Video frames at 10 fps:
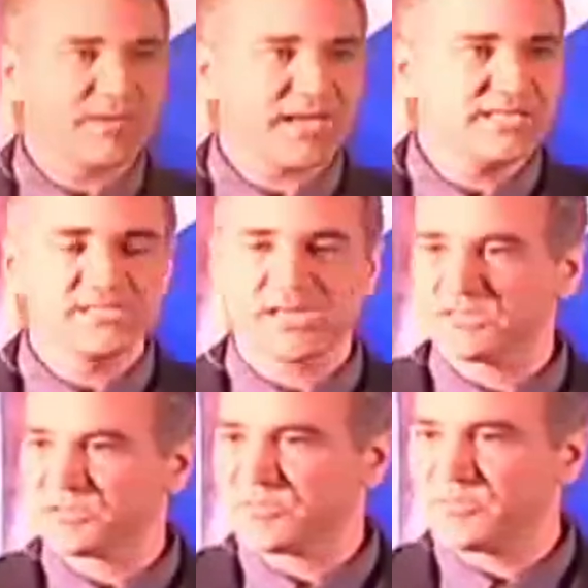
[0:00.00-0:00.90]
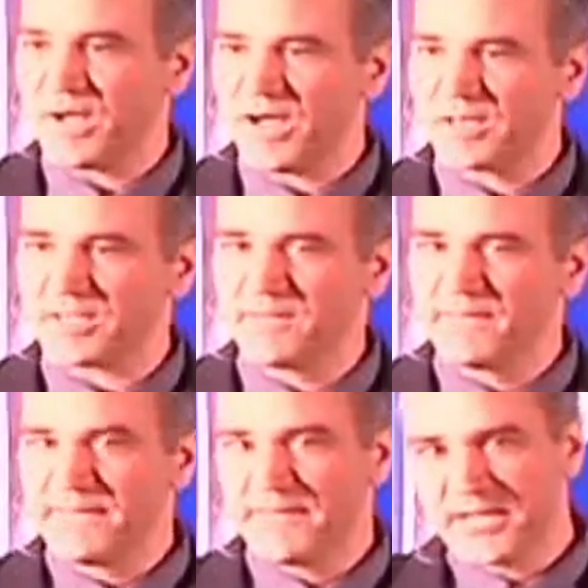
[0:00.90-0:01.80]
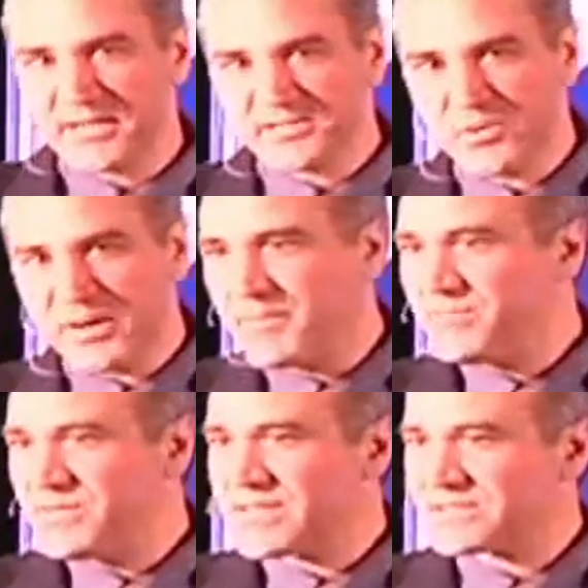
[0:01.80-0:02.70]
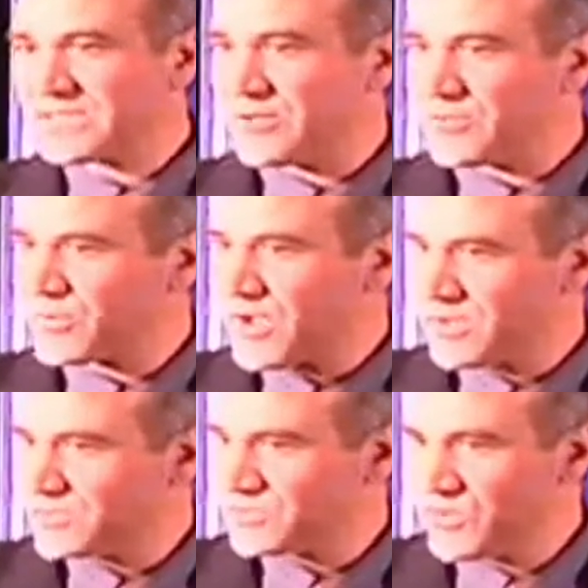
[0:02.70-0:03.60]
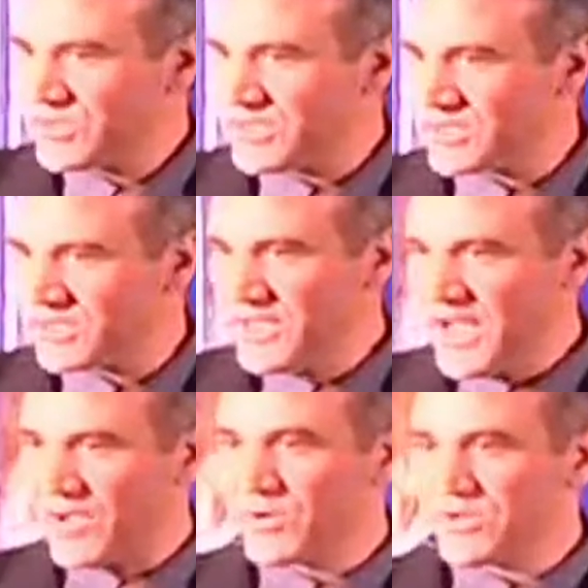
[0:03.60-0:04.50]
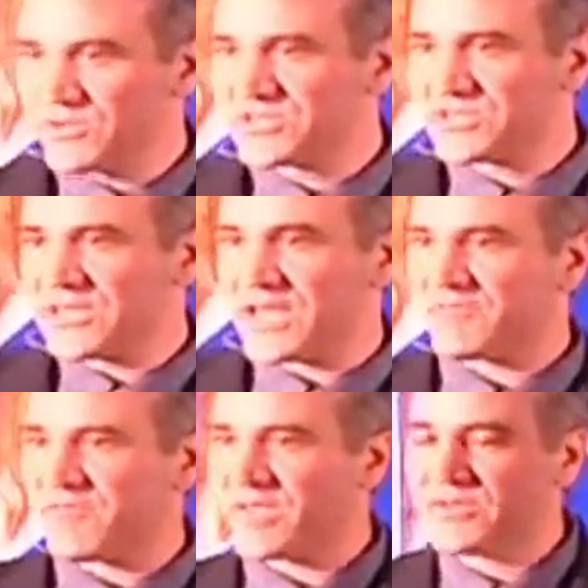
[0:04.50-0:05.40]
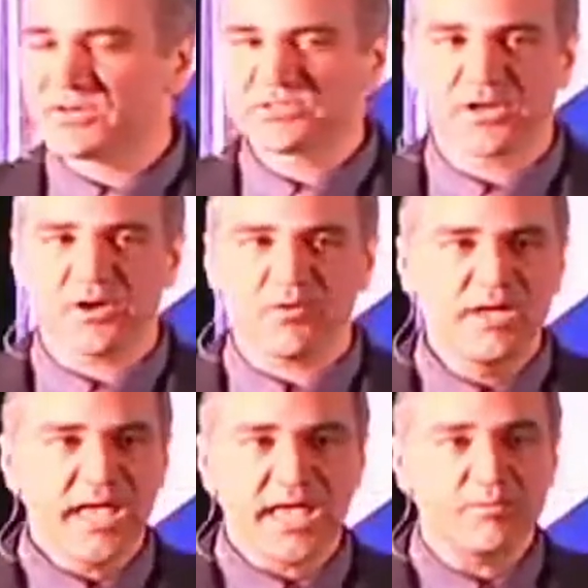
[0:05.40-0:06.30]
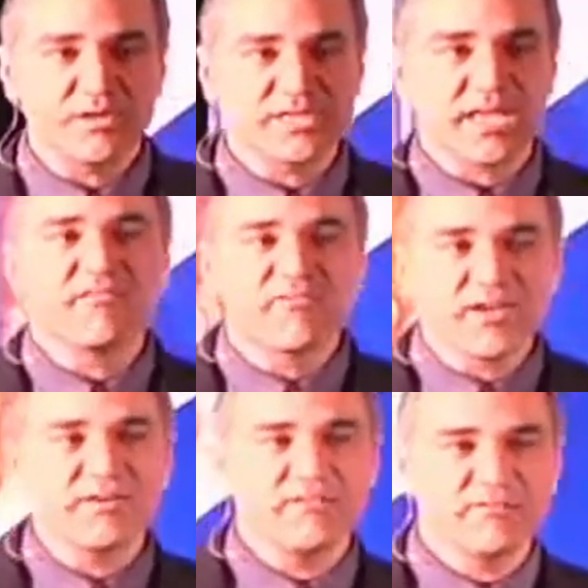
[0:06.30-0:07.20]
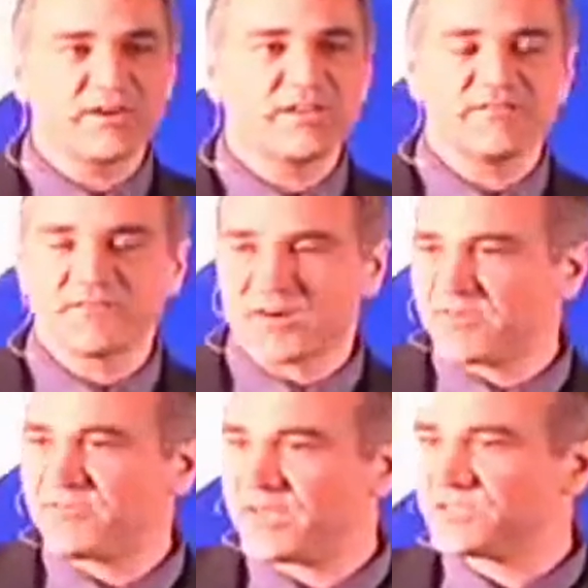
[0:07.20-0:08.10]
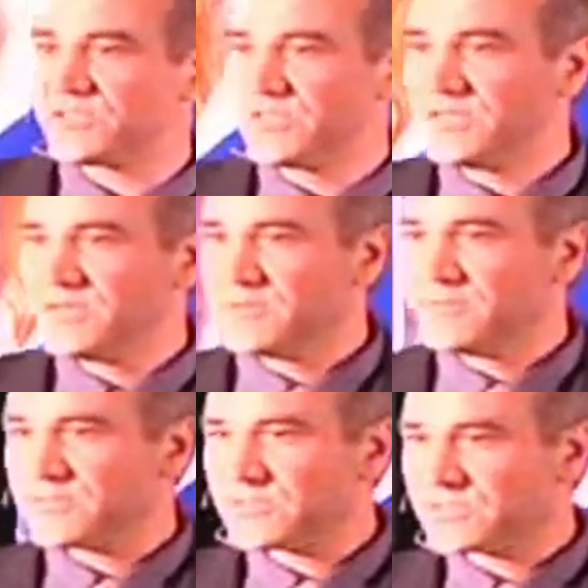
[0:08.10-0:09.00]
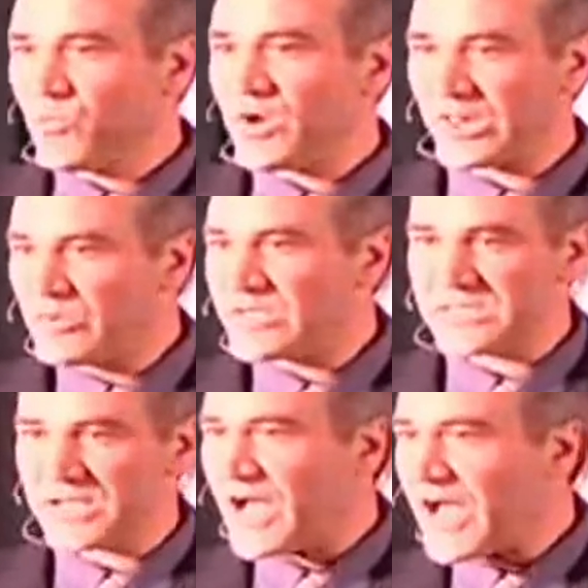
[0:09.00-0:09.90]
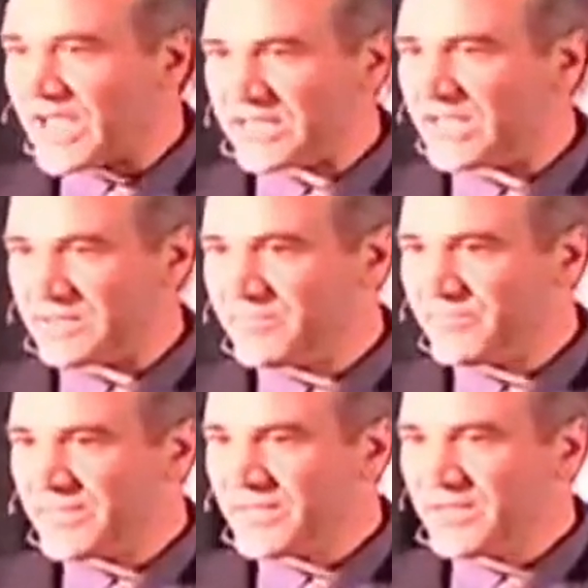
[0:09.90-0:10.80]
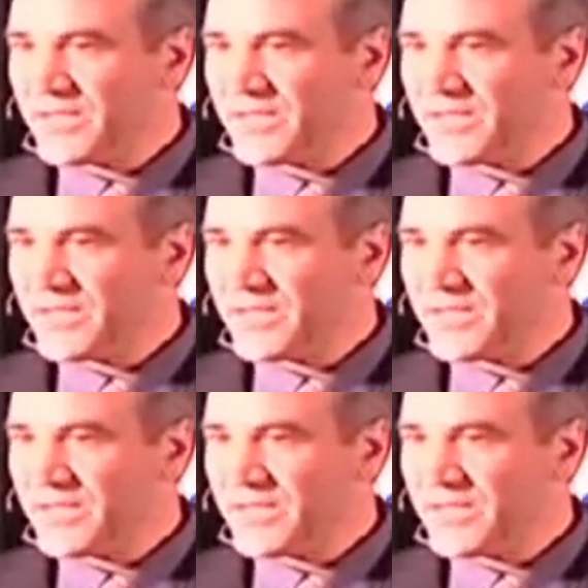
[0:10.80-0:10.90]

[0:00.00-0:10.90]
become any cells of the body, guess what? Maybe that's how the product is working. I want you to see that 5 years ago, it was a very far-fetched, somewhat lunatic idea.